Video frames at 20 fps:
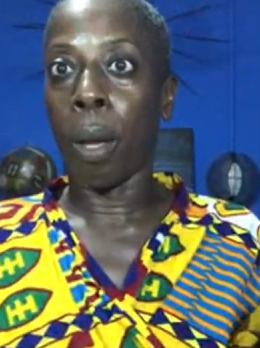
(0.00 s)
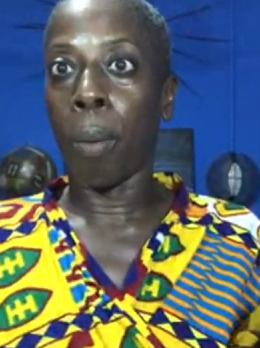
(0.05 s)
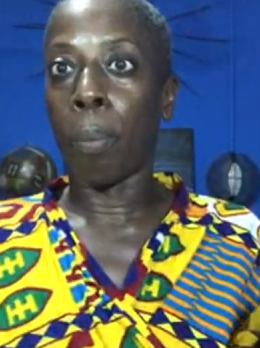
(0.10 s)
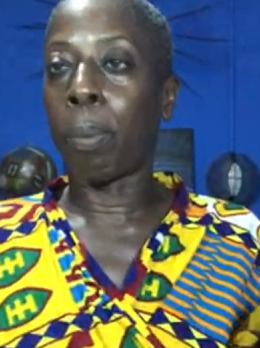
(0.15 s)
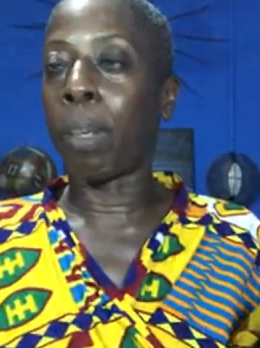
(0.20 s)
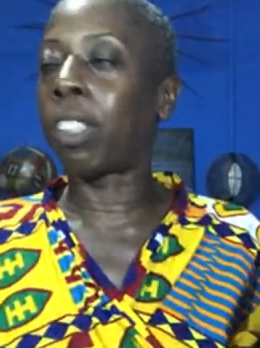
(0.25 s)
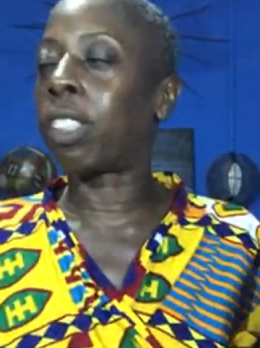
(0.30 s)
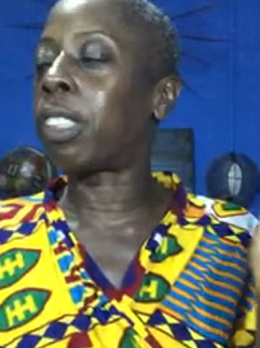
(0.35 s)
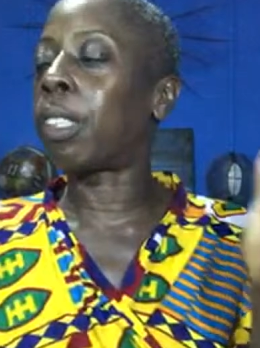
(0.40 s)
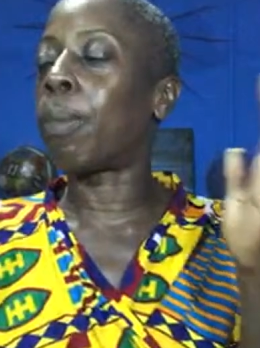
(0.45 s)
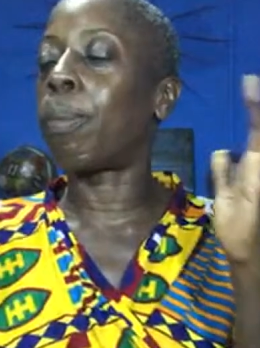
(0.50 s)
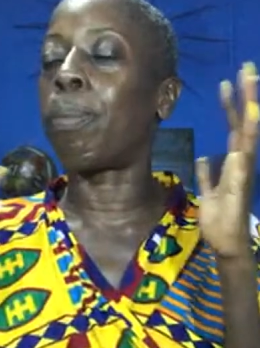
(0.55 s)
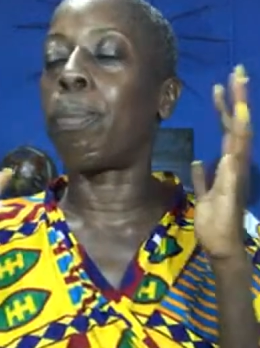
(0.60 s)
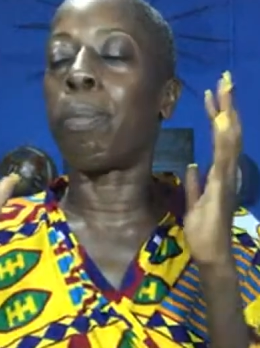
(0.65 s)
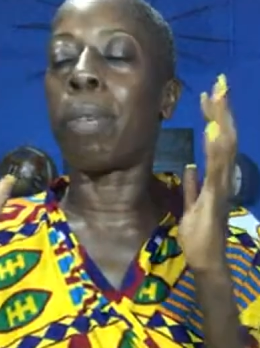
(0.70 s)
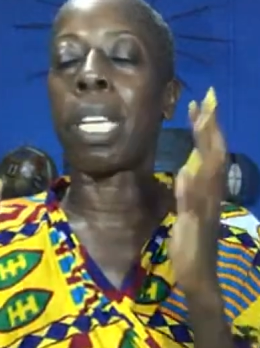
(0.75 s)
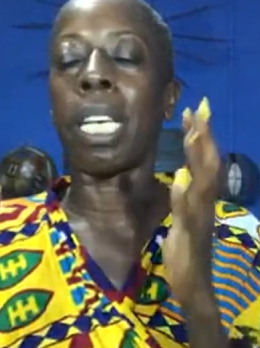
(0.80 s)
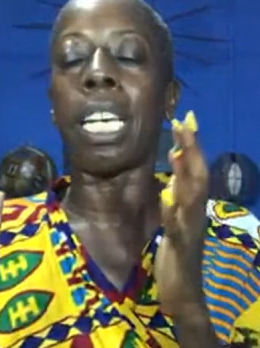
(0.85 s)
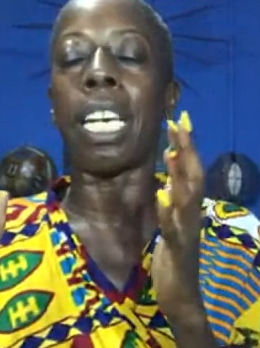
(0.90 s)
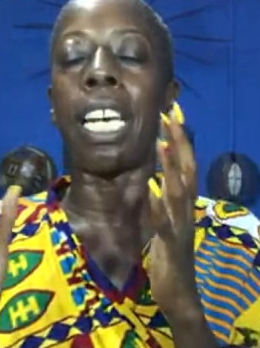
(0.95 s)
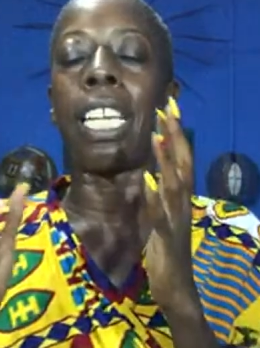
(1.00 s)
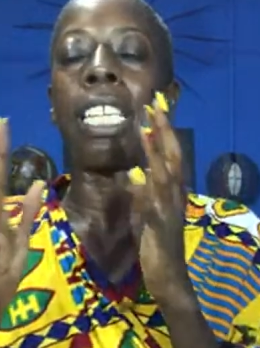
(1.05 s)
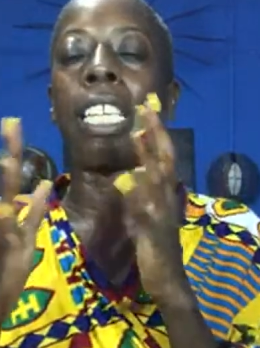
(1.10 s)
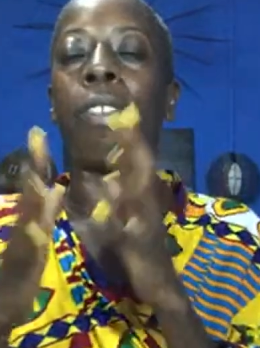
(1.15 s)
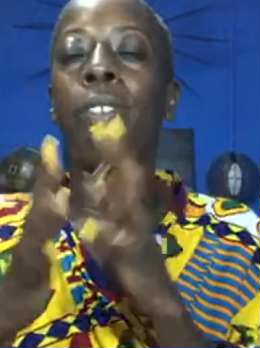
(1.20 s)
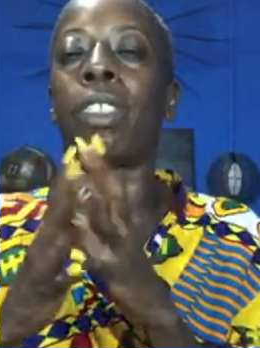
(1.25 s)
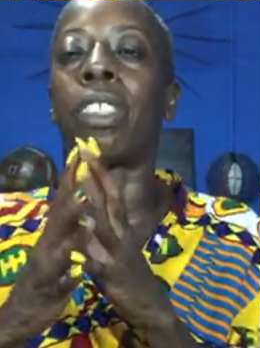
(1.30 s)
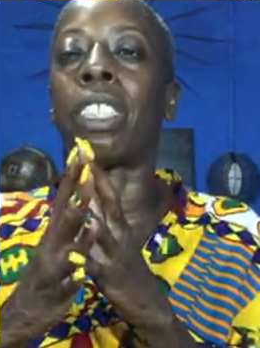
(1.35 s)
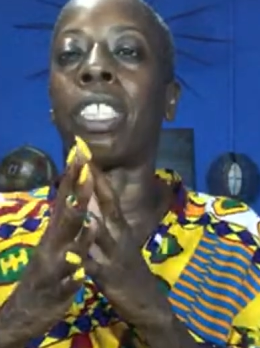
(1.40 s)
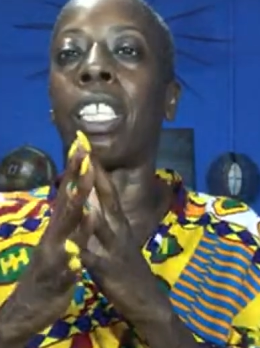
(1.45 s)
But to me, and
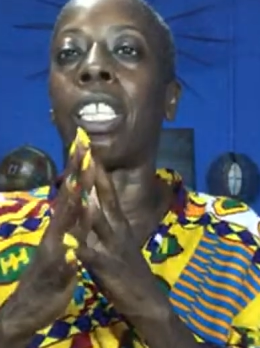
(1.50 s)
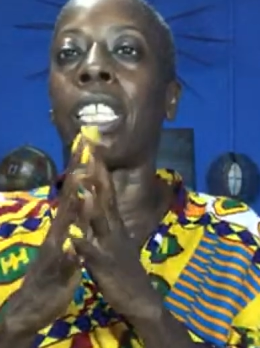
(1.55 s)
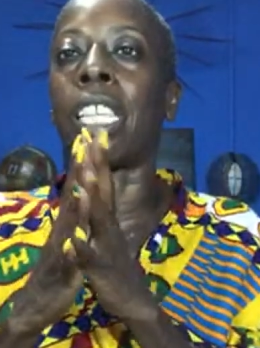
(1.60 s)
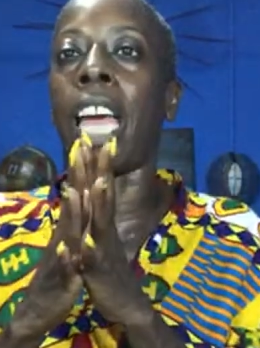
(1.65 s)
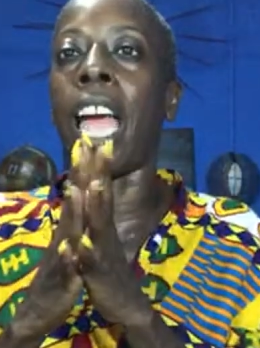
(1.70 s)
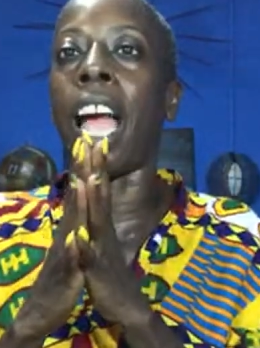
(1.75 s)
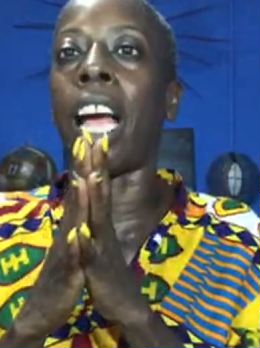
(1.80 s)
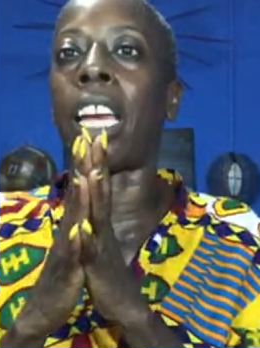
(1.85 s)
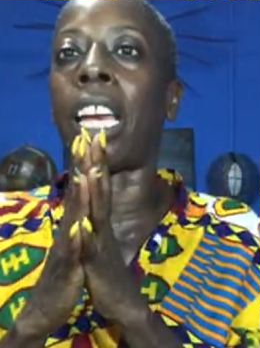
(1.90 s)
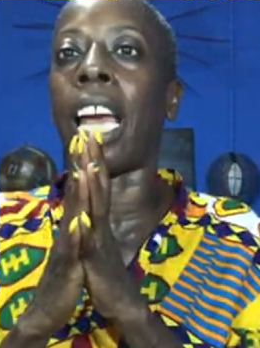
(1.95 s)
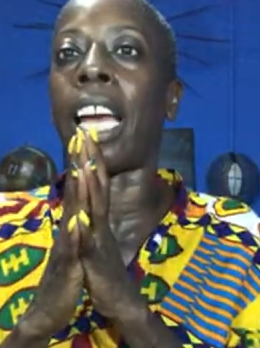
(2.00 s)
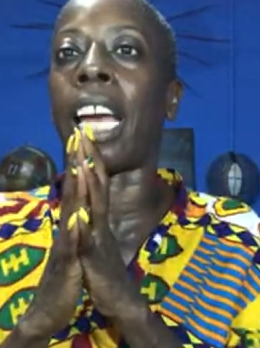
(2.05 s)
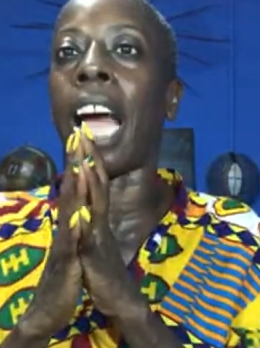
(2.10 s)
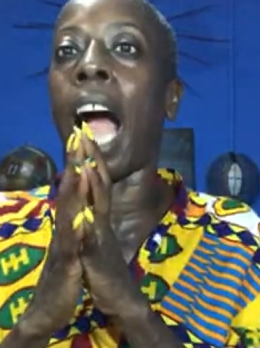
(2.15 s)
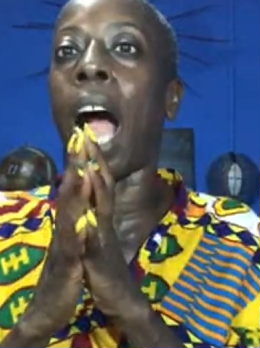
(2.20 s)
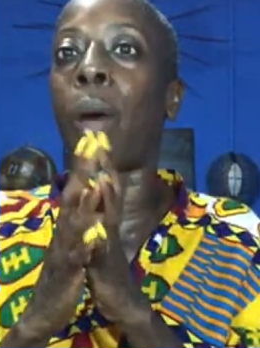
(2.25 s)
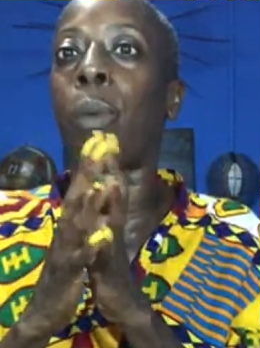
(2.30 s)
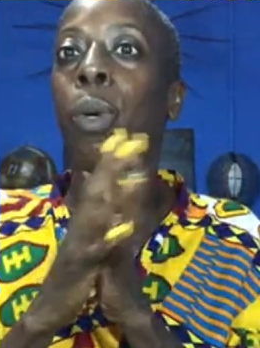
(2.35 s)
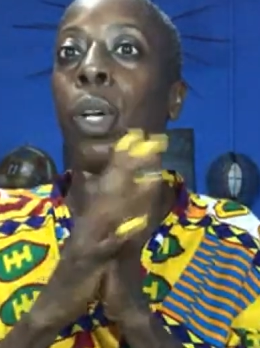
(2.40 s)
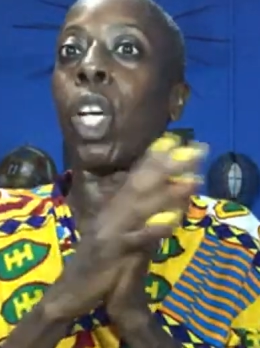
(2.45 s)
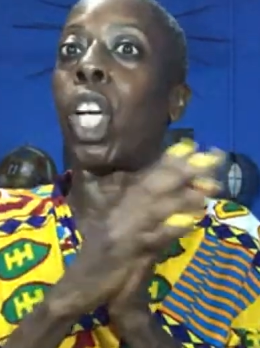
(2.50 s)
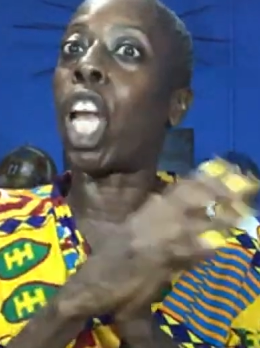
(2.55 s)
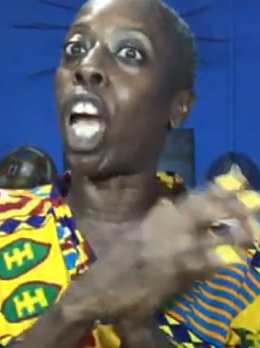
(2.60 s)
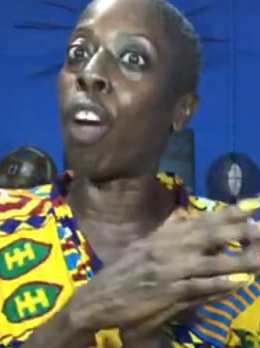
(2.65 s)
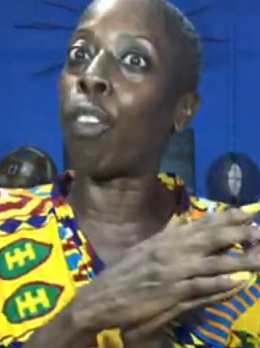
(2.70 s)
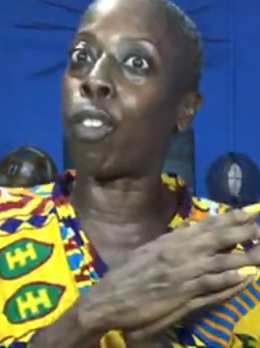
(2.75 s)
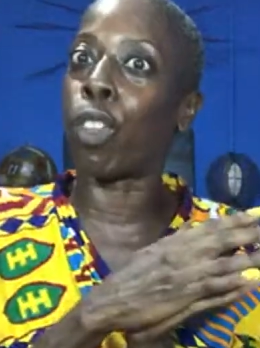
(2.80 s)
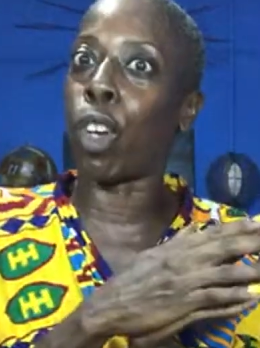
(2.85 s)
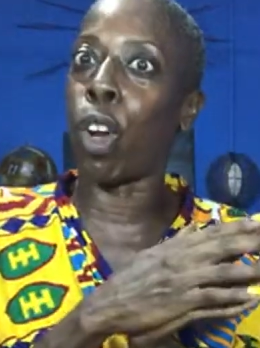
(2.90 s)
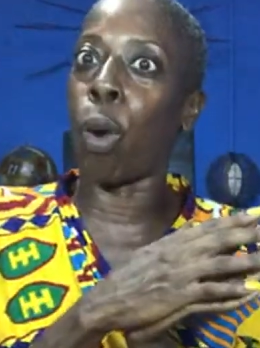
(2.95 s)
even to now, like I would
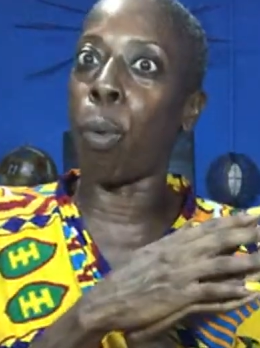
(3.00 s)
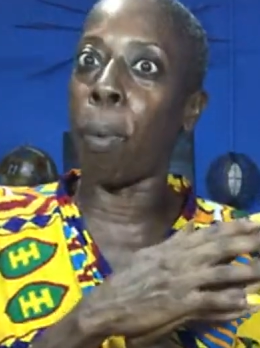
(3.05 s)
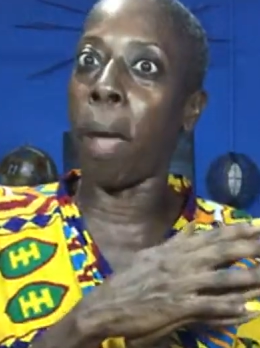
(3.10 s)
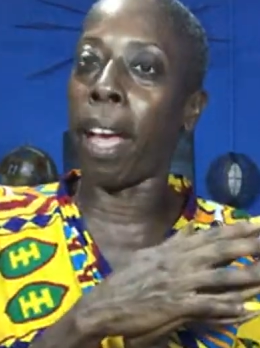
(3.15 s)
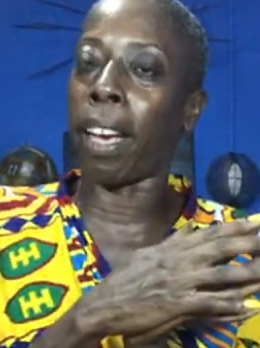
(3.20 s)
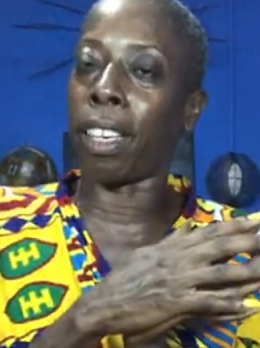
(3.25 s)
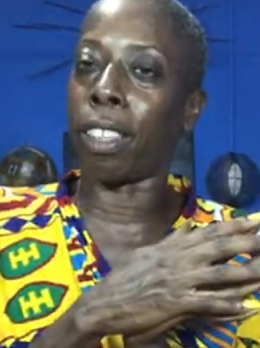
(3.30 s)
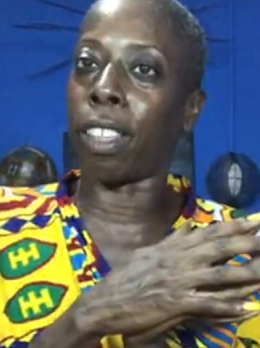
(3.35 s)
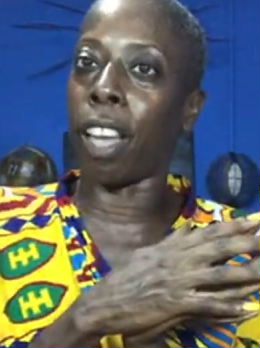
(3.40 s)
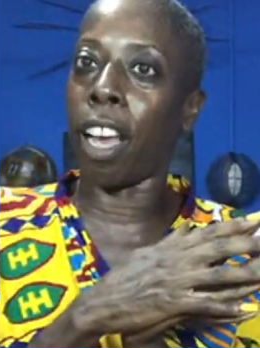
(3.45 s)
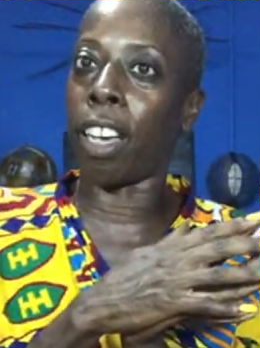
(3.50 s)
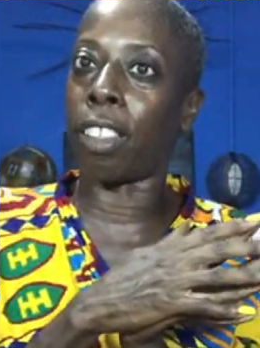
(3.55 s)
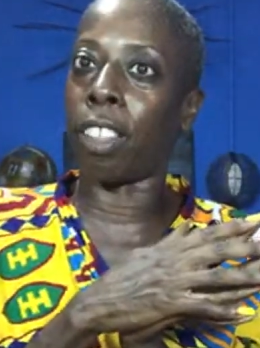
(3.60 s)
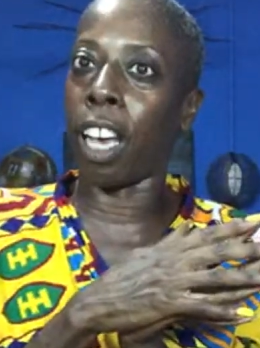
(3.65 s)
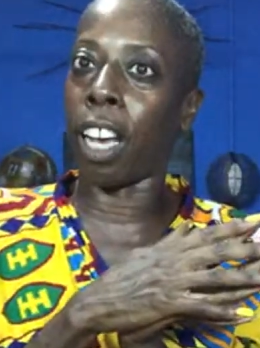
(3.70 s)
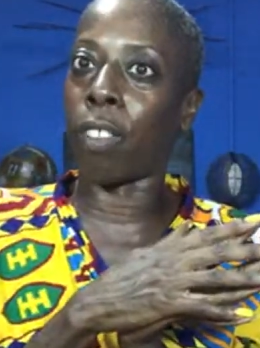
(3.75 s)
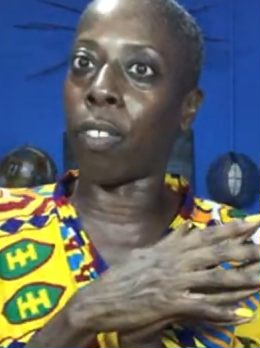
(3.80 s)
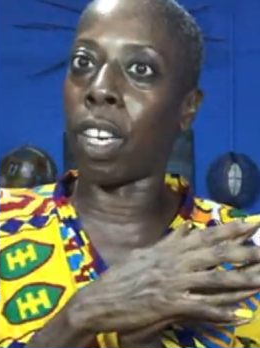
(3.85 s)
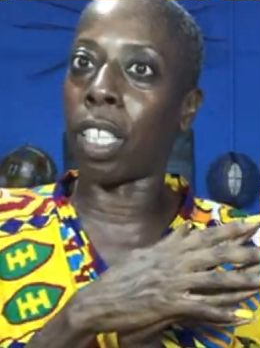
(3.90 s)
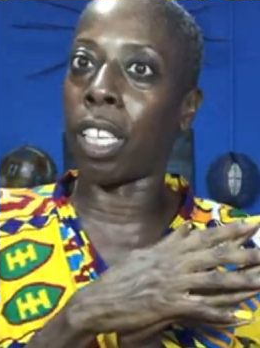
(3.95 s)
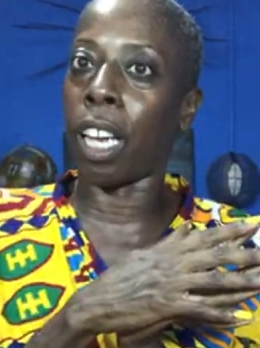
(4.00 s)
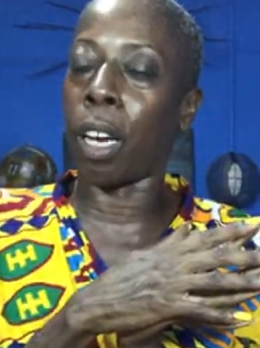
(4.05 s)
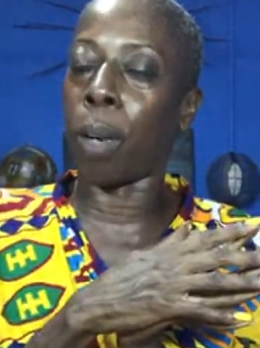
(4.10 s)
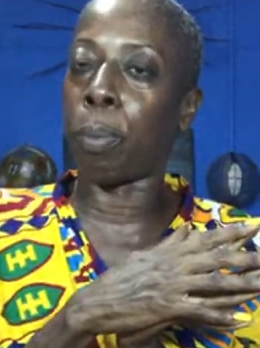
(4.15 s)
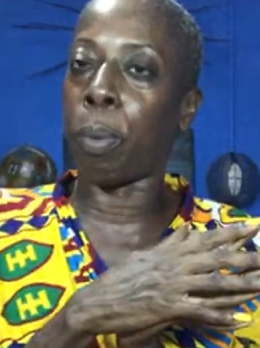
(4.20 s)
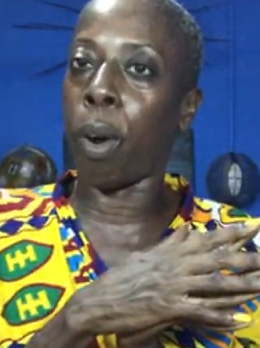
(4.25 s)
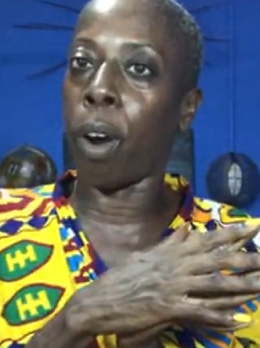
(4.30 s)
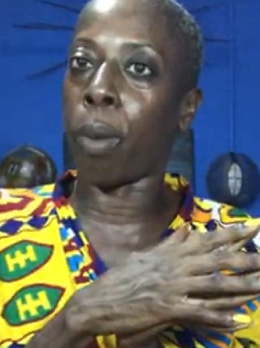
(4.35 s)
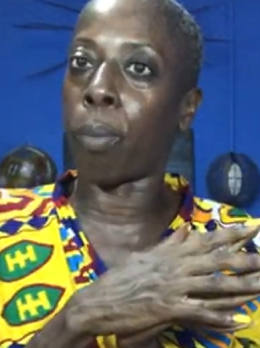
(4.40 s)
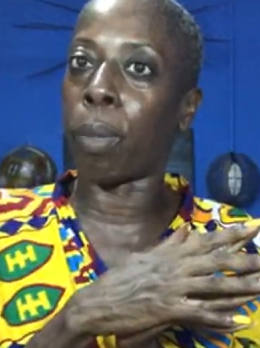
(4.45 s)
love to go back and, and decorate that
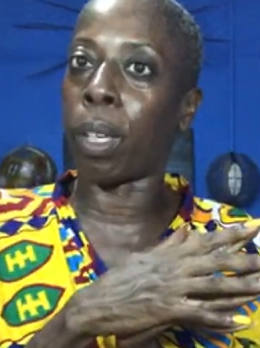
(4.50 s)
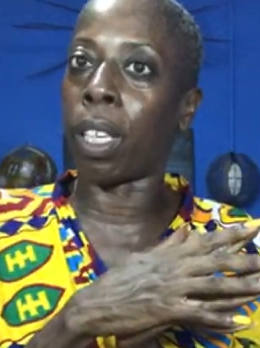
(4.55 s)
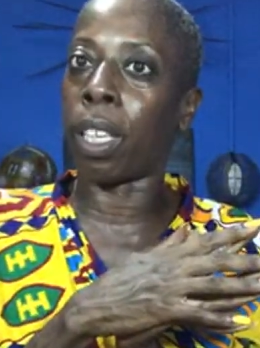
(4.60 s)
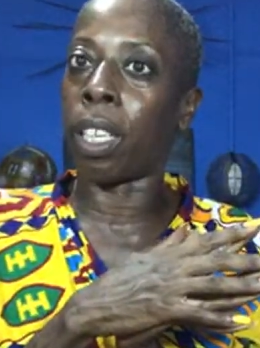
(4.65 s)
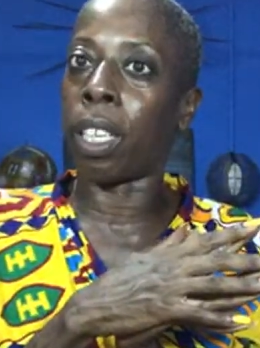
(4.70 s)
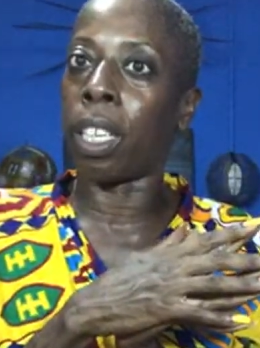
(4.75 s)
apartment.